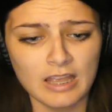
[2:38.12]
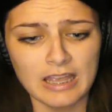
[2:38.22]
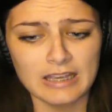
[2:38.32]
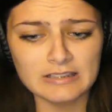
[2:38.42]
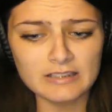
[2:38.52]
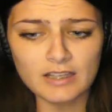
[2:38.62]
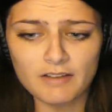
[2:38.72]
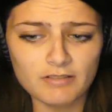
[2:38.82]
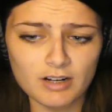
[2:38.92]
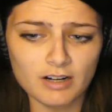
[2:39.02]
Is he
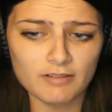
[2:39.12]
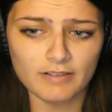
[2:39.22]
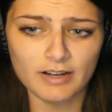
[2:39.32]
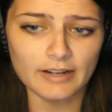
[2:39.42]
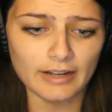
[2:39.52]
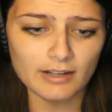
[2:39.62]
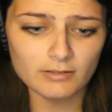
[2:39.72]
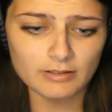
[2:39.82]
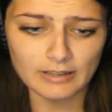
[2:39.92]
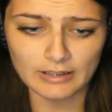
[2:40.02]
ever gonna find
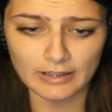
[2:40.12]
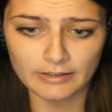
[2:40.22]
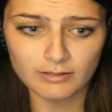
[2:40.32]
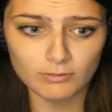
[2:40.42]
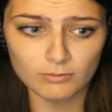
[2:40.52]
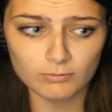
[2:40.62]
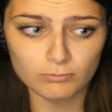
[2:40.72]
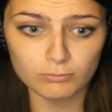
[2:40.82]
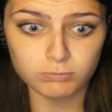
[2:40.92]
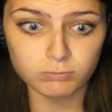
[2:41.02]
out that, like,
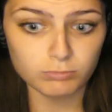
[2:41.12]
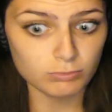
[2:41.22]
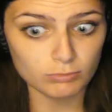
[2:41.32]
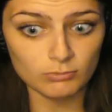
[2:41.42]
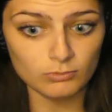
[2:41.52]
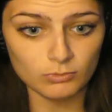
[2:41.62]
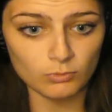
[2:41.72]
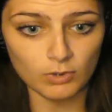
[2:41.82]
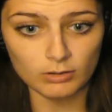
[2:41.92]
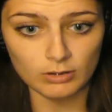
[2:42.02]

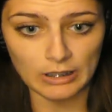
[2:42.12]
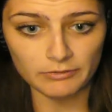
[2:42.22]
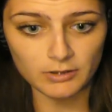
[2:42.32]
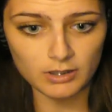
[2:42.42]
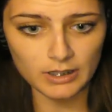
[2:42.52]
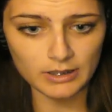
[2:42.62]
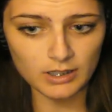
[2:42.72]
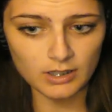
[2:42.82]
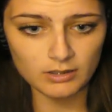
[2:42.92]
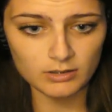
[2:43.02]
Walt left her like
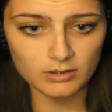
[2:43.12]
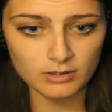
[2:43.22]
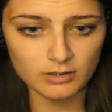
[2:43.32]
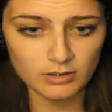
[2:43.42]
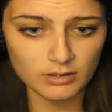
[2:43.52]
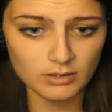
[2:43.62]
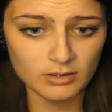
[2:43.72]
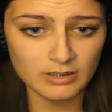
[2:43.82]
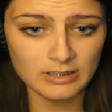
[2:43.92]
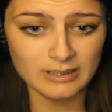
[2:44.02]
that?
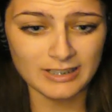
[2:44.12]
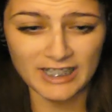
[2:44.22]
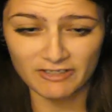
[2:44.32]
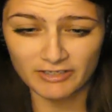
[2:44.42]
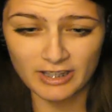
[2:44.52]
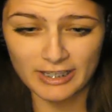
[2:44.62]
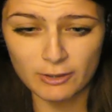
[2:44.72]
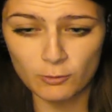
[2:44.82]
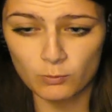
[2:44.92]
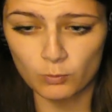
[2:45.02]
Like, I feel like
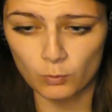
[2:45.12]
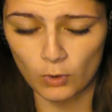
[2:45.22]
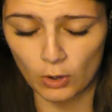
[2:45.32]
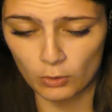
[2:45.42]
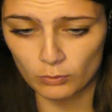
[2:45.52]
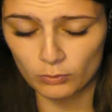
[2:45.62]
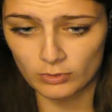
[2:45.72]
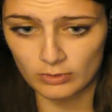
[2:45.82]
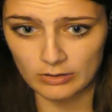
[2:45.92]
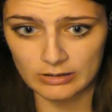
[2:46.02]
he won't,
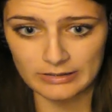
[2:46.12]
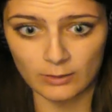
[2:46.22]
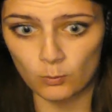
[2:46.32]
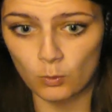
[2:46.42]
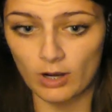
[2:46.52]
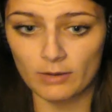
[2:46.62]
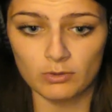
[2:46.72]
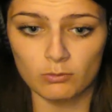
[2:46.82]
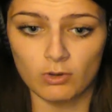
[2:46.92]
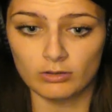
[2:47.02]
because, like, why
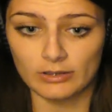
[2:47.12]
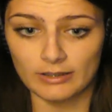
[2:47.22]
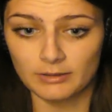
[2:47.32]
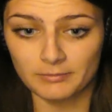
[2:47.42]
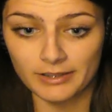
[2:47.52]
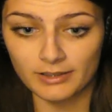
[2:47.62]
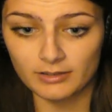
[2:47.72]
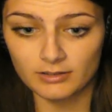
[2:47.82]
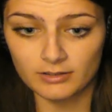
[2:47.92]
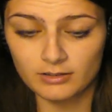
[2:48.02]
would Walt tell him
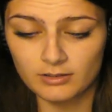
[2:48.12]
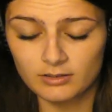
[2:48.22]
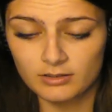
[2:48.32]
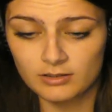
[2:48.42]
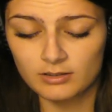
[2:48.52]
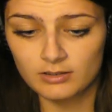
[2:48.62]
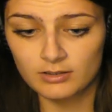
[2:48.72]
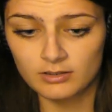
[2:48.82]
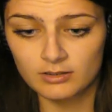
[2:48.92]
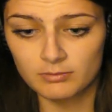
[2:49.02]
that?
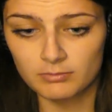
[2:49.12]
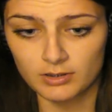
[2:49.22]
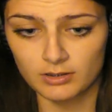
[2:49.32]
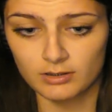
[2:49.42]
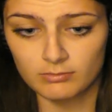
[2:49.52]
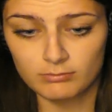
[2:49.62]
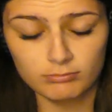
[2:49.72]
But...